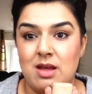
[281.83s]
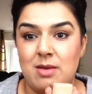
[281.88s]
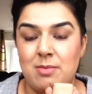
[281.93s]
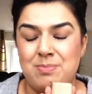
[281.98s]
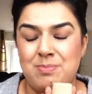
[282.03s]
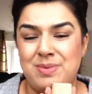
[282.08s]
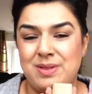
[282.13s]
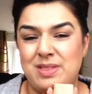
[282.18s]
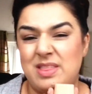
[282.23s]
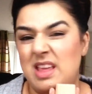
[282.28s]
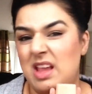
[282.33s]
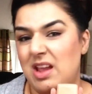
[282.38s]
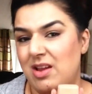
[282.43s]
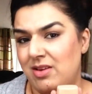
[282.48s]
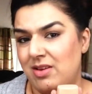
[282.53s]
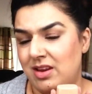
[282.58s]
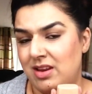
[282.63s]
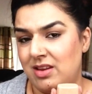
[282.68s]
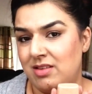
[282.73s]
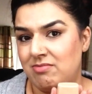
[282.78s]
but the
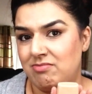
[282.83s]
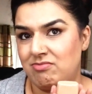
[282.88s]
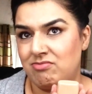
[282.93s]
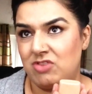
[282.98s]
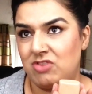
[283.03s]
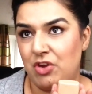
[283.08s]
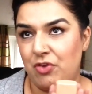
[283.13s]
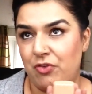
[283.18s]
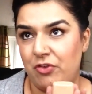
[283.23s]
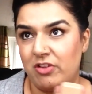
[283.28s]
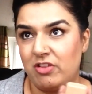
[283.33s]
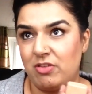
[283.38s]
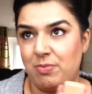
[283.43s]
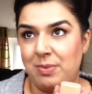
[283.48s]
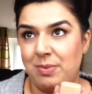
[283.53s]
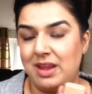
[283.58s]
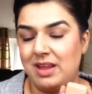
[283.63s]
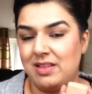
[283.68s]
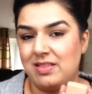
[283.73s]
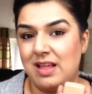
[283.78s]
only difference
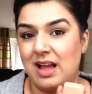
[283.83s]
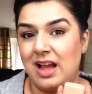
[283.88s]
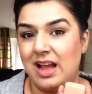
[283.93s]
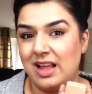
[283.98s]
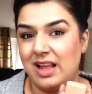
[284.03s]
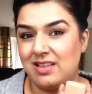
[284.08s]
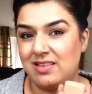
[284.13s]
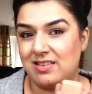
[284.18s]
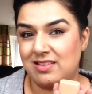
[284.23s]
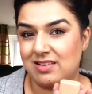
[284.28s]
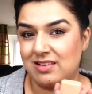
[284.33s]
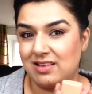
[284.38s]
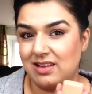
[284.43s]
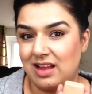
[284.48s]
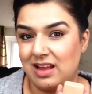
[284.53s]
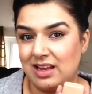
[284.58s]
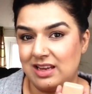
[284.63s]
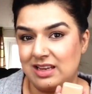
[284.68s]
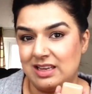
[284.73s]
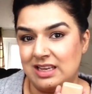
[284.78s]
being that it's
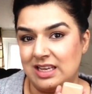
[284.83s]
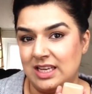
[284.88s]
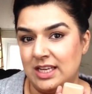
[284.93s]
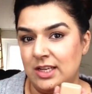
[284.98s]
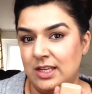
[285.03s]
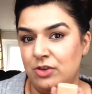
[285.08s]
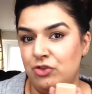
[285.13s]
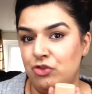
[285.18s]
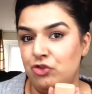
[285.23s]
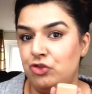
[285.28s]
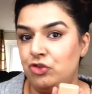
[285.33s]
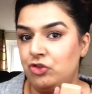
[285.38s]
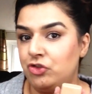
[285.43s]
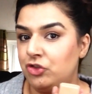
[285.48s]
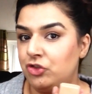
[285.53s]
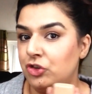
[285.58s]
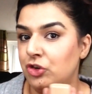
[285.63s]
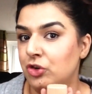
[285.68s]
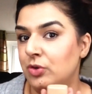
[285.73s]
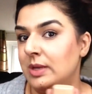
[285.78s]
slightly
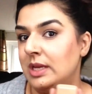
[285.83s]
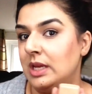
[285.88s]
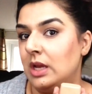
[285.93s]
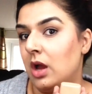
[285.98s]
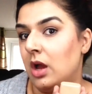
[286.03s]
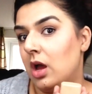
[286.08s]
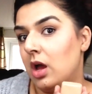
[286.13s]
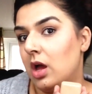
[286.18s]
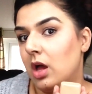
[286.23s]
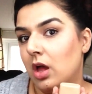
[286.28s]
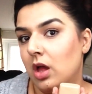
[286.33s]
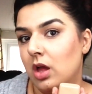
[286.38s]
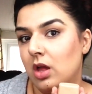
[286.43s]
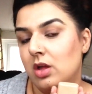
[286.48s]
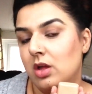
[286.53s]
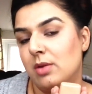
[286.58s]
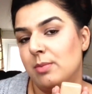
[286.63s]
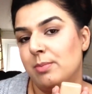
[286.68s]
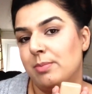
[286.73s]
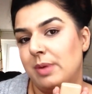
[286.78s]
dewier.
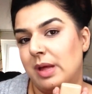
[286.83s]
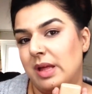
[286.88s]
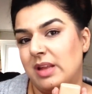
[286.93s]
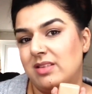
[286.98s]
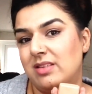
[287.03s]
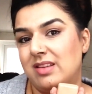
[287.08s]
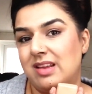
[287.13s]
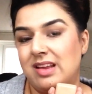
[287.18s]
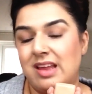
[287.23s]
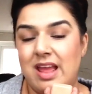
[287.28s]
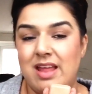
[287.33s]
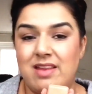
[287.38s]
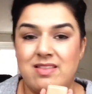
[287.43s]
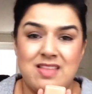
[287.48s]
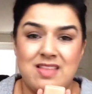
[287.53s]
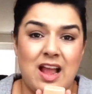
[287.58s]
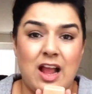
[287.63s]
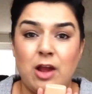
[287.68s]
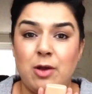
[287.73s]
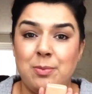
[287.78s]
But again,
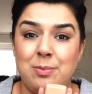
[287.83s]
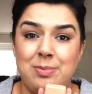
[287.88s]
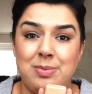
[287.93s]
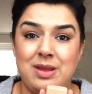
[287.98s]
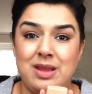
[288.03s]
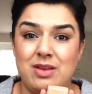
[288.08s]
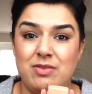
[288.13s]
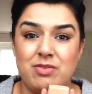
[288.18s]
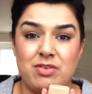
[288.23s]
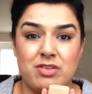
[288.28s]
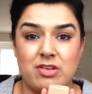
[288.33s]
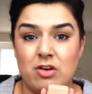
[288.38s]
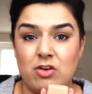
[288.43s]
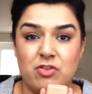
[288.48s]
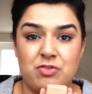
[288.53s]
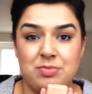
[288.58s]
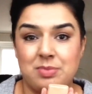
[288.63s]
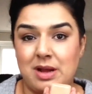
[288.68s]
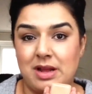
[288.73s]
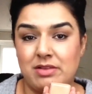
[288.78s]
that can be
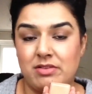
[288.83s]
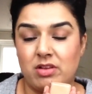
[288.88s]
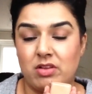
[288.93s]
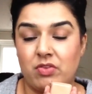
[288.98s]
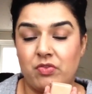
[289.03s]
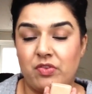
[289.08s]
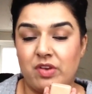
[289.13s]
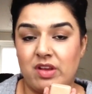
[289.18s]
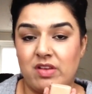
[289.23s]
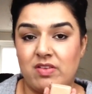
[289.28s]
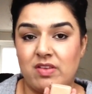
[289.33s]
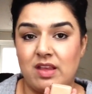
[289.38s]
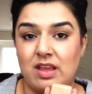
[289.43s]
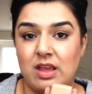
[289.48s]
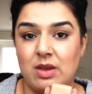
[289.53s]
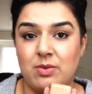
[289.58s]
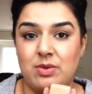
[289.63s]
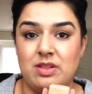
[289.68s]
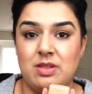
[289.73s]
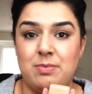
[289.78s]
resolved by just fixing
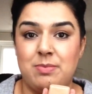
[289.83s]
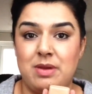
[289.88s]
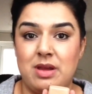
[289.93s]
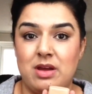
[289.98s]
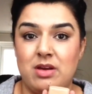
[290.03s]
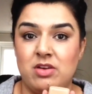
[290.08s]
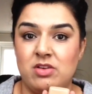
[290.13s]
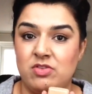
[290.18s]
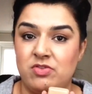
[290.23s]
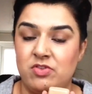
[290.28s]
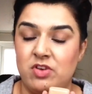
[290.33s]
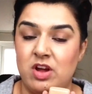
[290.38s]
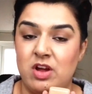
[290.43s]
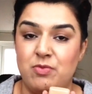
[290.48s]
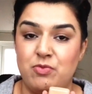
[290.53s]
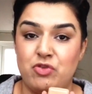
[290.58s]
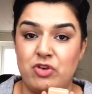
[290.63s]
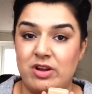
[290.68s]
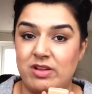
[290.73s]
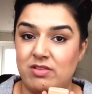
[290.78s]
it with a bit of
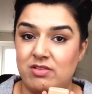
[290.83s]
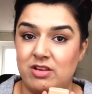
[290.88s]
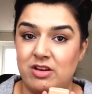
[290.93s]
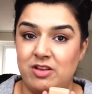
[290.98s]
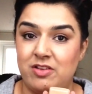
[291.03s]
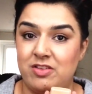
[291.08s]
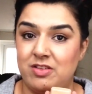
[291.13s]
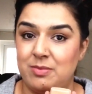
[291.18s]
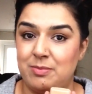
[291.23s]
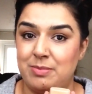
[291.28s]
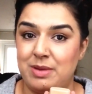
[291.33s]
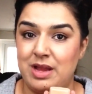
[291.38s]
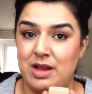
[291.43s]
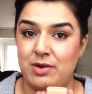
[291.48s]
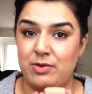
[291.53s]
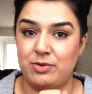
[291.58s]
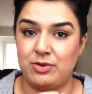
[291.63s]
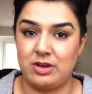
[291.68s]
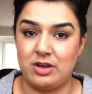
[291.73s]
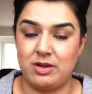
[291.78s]
translucent
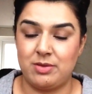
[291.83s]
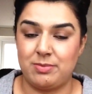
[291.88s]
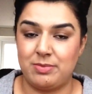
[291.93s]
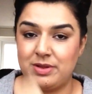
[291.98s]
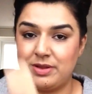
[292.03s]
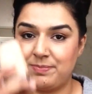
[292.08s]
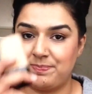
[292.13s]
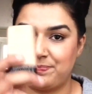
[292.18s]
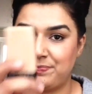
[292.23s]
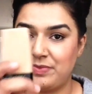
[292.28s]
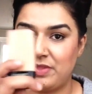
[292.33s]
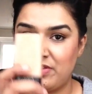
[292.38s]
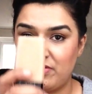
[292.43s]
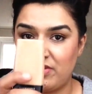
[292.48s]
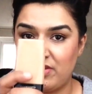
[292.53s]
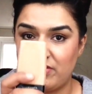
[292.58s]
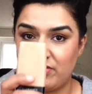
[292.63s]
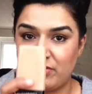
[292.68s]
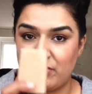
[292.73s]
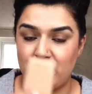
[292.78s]
powder. But this
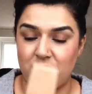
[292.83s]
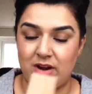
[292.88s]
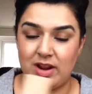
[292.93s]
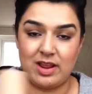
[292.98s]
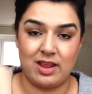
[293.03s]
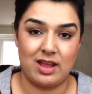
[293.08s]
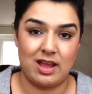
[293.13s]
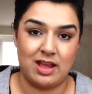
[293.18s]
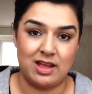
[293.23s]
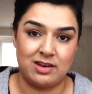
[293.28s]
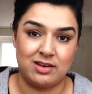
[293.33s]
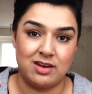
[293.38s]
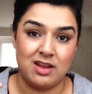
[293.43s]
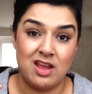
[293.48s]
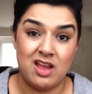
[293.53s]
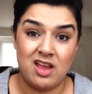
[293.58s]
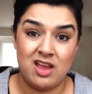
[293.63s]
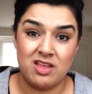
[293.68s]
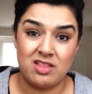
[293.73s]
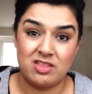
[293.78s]
is great, and
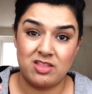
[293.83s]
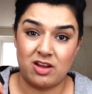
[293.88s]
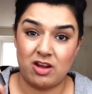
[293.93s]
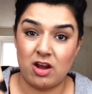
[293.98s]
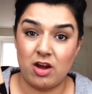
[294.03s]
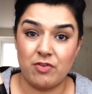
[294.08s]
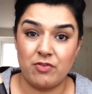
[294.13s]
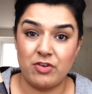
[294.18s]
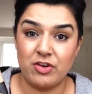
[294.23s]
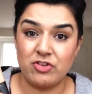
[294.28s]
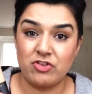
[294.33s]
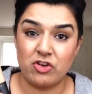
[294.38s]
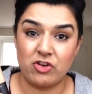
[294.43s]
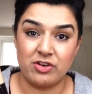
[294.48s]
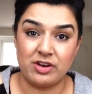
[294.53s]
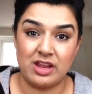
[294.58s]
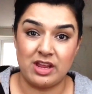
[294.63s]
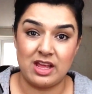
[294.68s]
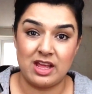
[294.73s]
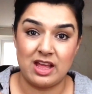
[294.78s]
The coverage
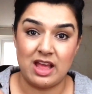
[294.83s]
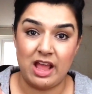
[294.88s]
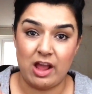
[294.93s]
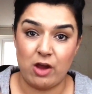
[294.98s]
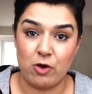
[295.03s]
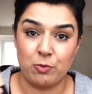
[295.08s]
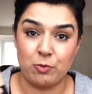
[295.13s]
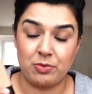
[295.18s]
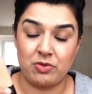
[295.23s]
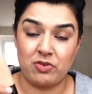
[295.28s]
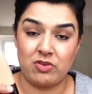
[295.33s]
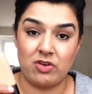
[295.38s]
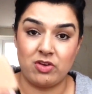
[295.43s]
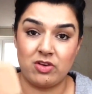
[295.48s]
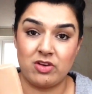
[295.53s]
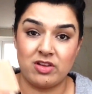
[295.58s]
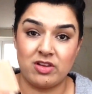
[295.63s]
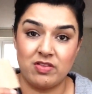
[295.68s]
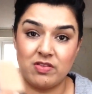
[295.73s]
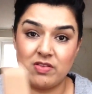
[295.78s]
on it helps you
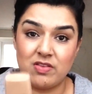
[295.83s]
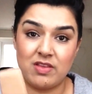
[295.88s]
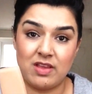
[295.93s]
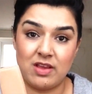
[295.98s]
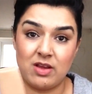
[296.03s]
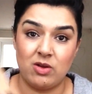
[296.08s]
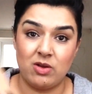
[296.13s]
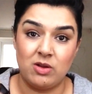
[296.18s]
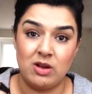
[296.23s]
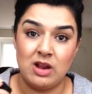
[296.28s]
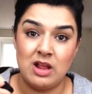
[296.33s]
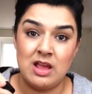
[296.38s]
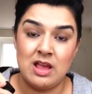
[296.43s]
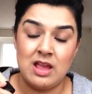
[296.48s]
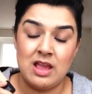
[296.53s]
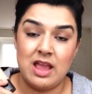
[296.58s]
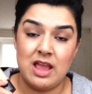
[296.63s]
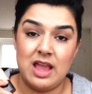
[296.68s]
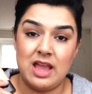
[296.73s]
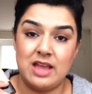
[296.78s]
conceal
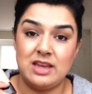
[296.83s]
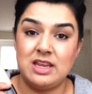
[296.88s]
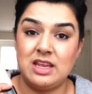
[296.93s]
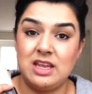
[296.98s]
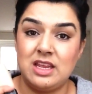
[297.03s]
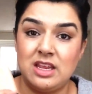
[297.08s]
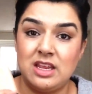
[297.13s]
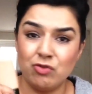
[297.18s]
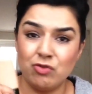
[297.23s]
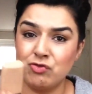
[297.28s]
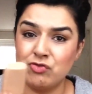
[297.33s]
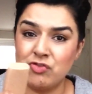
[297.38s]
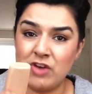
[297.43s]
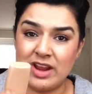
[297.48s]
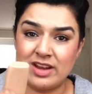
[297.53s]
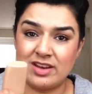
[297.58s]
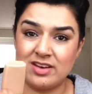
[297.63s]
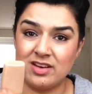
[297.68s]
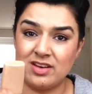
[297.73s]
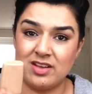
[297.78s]
any
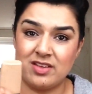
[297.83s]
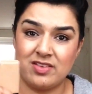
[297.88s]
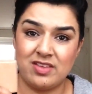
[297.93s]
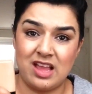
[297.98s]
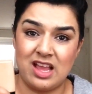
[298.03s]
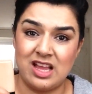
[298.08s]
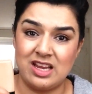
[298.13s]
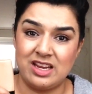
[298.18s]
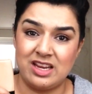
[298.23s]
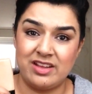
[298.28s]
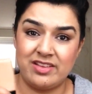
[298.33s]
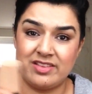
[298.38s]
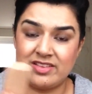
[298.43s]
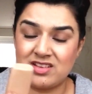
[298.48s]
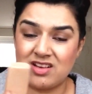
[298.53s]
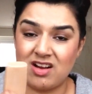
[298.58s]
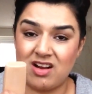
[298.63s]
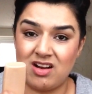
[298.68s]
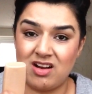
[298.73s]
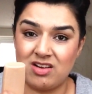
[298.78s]
redness, any
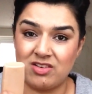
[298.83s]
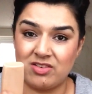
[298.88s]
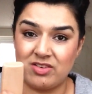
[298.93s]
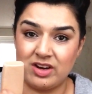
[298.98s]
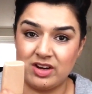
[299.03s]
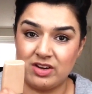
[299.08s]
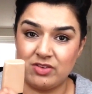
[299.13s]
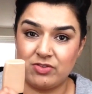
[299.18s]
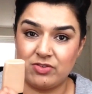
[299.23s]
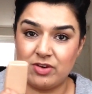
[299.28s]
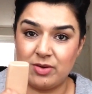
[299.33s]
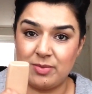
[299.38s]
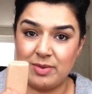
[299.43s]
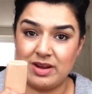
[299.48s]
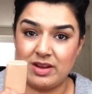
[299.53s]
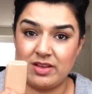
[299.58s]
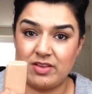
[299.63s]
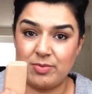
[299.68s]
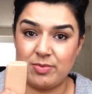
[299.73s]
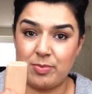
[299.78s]
scarring from
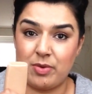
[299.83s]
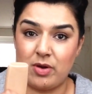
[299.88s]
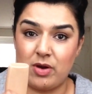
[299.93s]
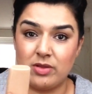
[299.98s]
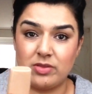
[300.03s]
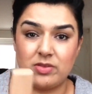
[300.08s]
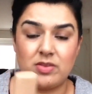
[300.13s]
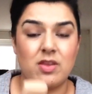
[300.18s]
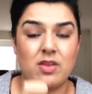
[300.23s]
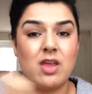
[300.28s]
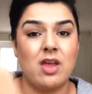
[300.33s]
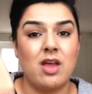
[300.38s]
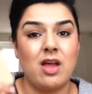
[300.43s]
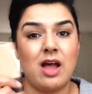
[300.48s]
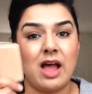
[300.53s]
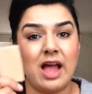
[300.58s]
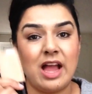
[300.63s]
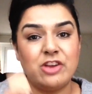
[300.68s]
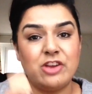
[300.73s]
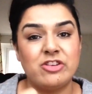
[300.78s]
any spots.
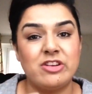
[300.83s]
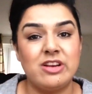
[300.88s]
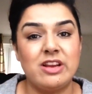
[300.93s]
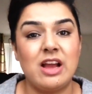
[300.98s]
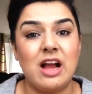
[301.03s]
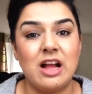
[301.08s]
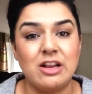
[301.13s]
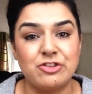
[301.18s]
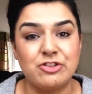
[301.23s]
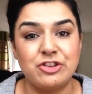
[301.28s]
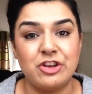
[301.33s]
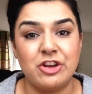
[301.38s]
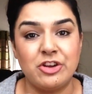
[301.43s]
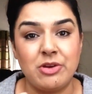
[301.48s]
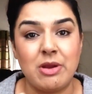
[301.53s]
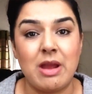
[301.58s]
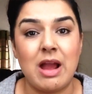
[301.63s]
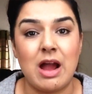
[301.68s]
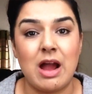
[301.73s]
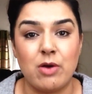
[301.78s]
Actually, I'll show
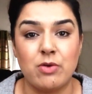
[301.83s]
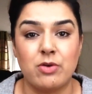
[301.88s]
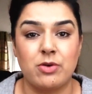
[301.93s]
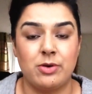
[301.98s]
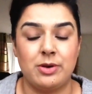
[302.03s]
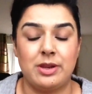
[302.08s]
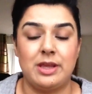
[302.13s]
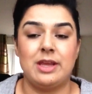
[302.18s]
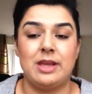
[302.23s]
you how good it